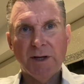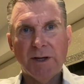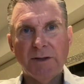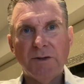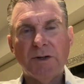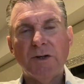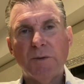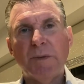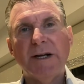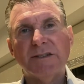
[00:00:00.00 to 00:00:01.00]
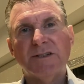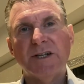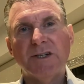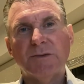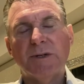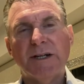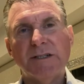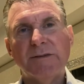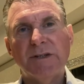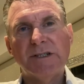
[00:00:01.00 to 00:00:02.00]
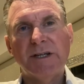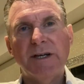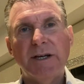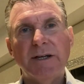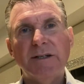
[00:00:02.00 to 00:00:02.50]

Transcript: you're back to sexual activity